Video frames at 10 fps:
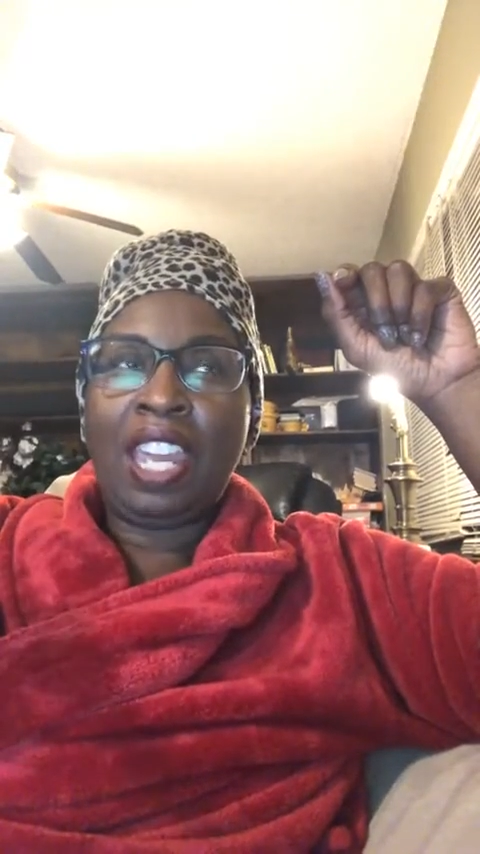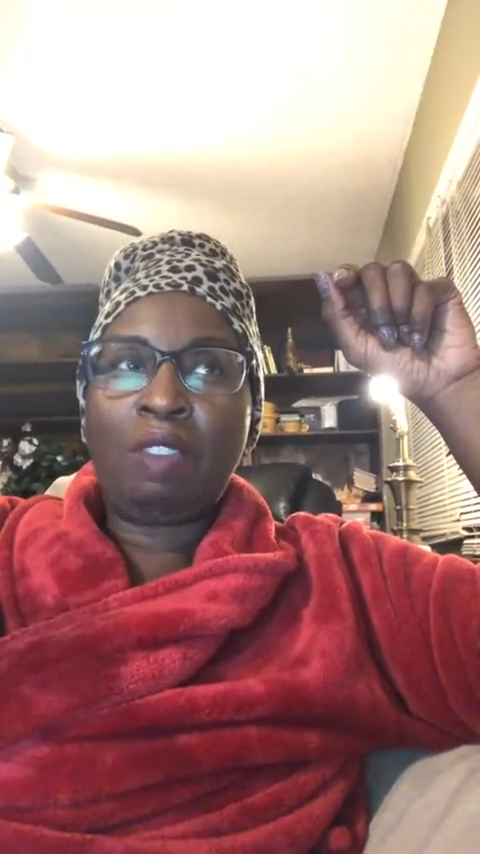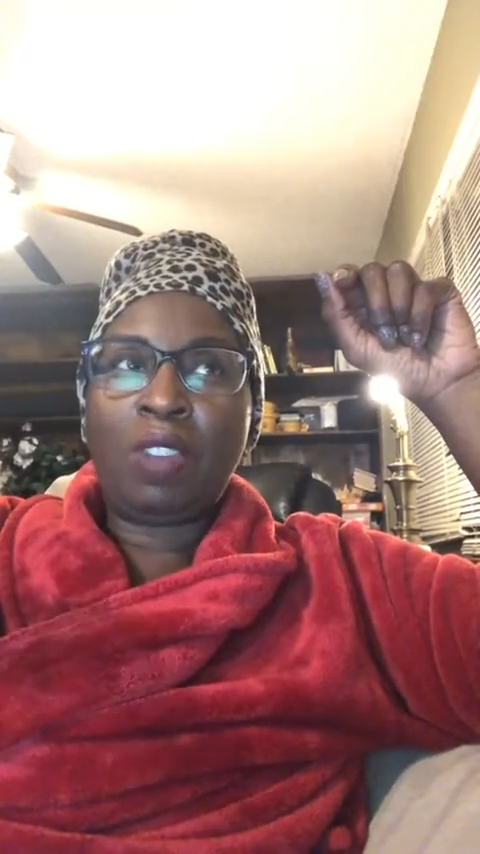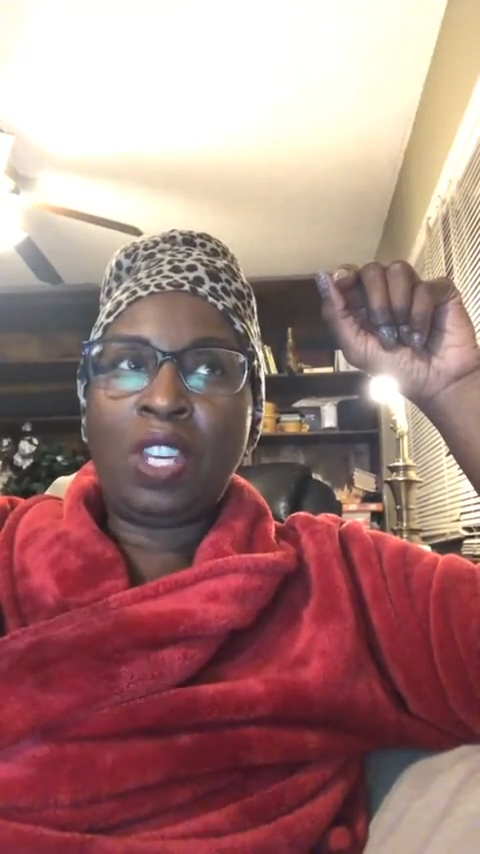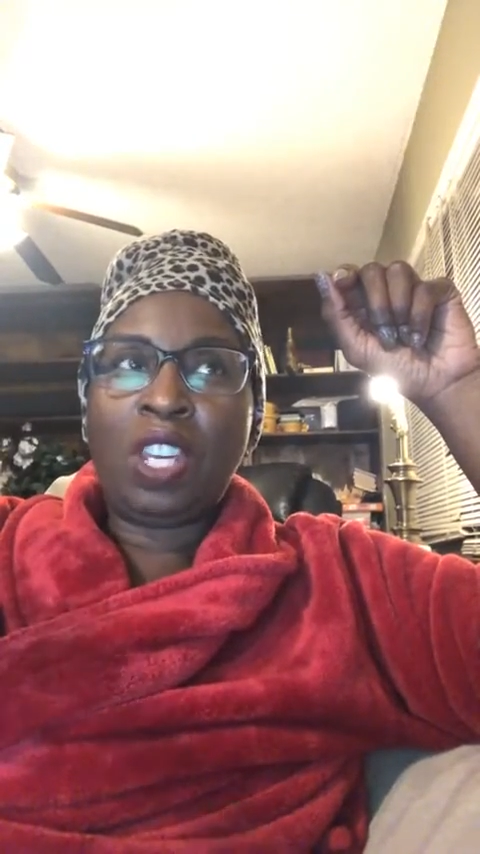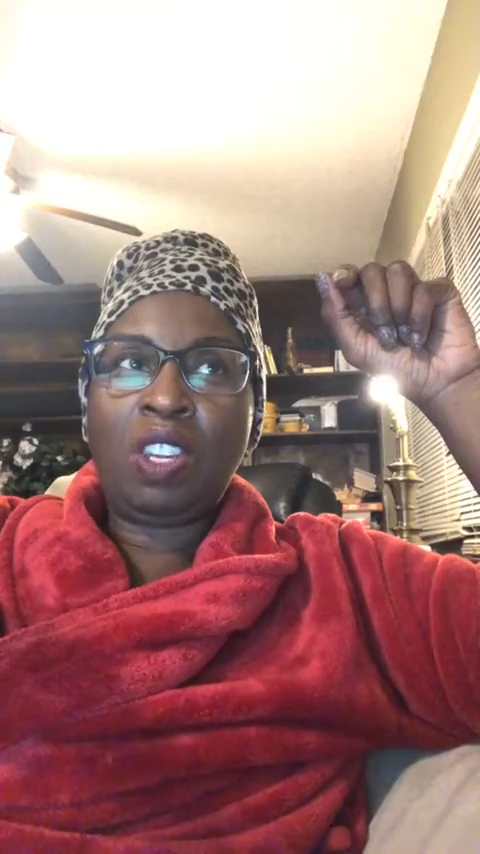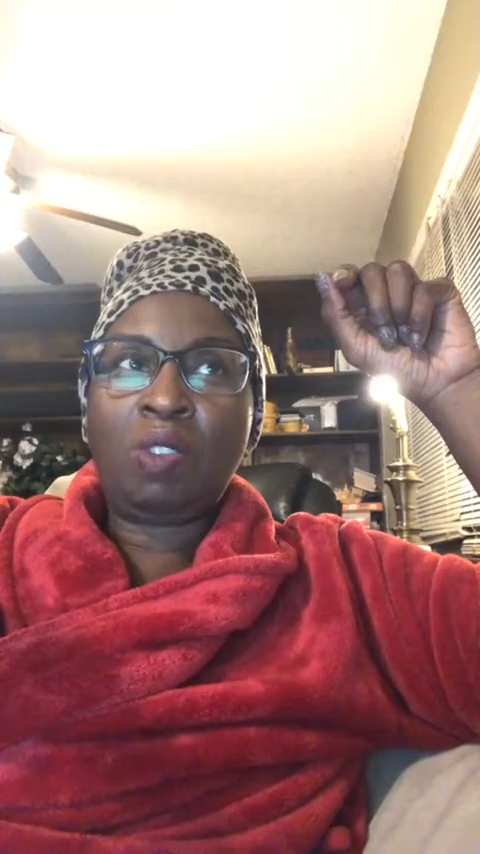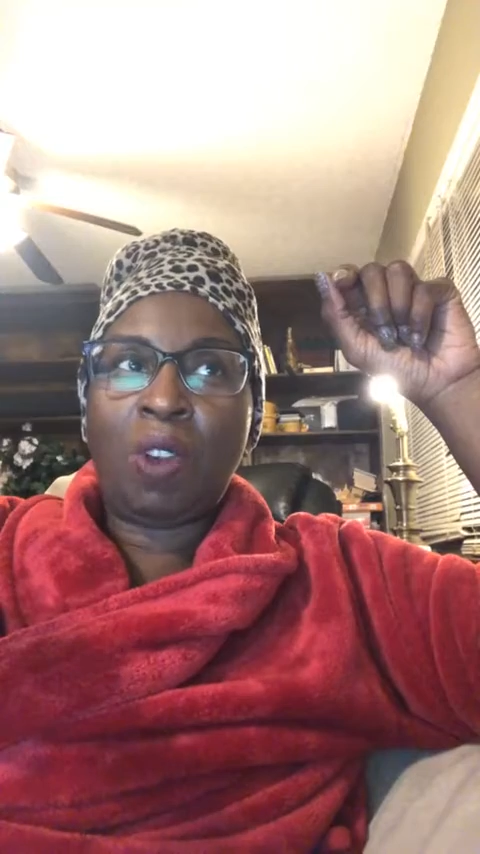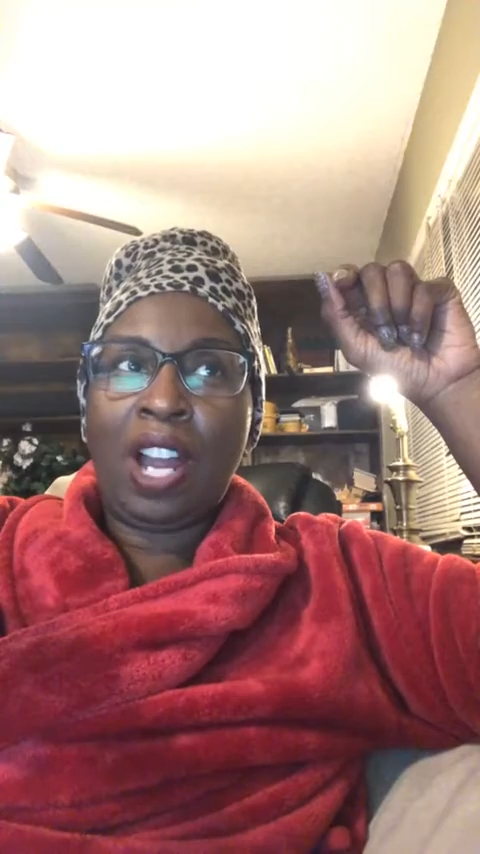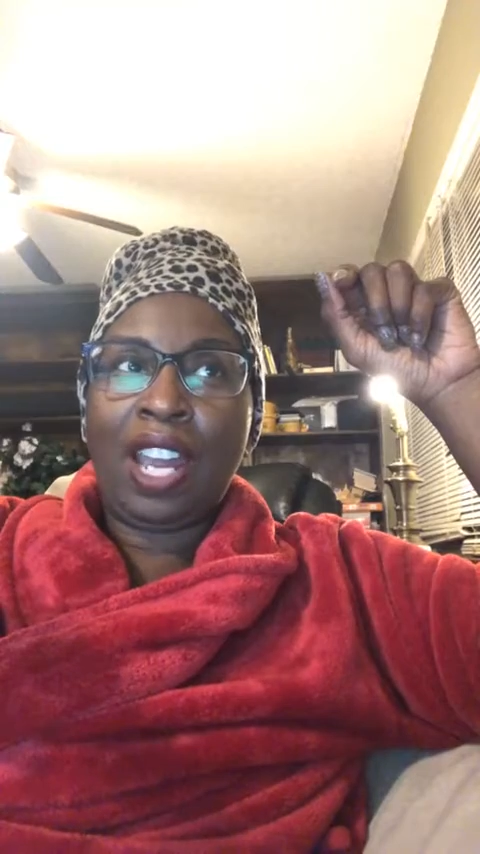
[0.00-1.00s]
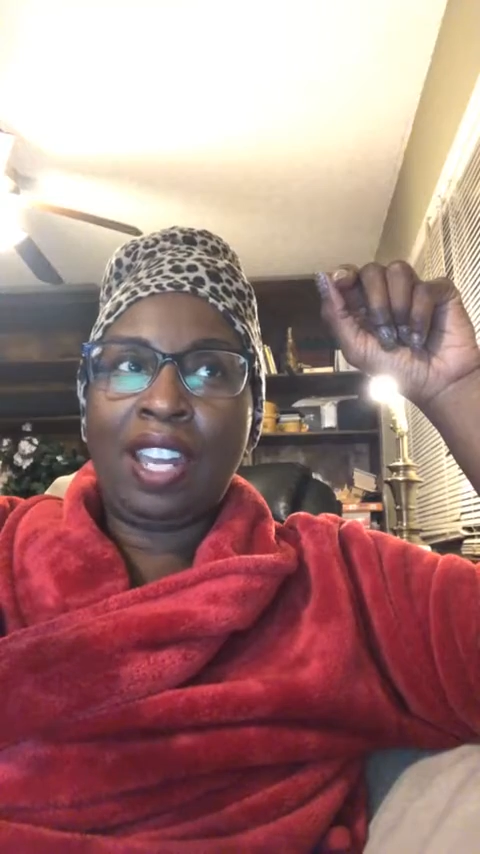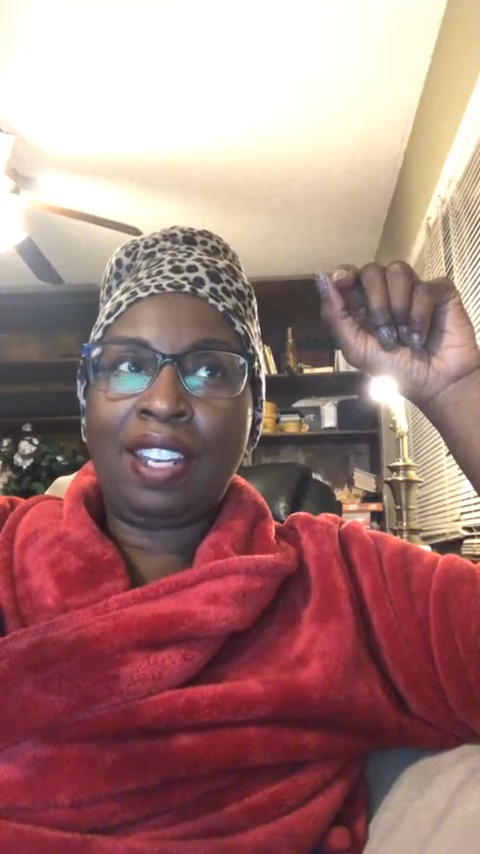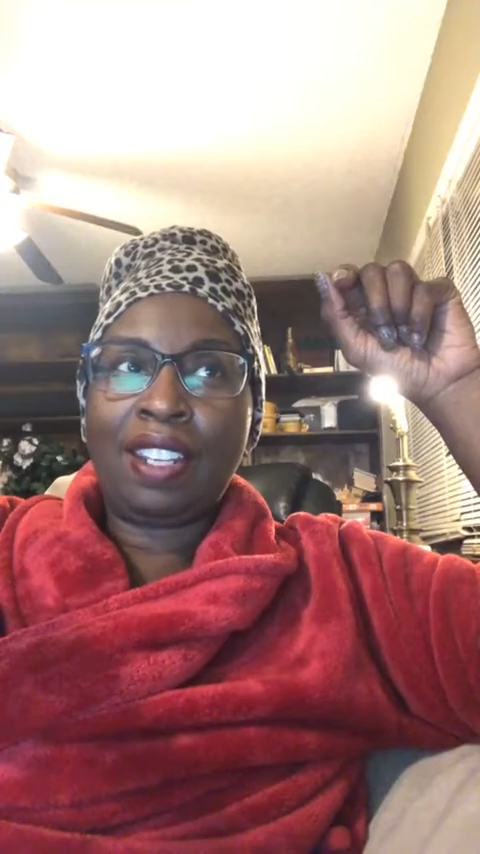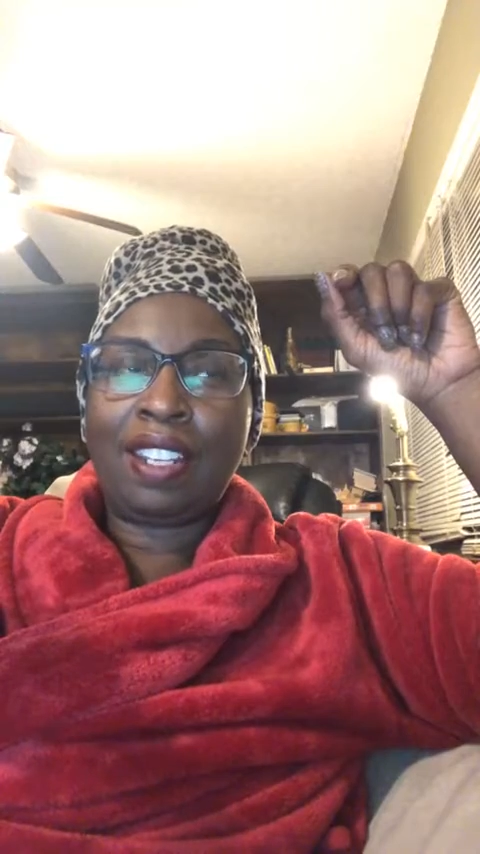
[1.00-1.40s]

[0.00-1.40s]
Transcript: if you eat right,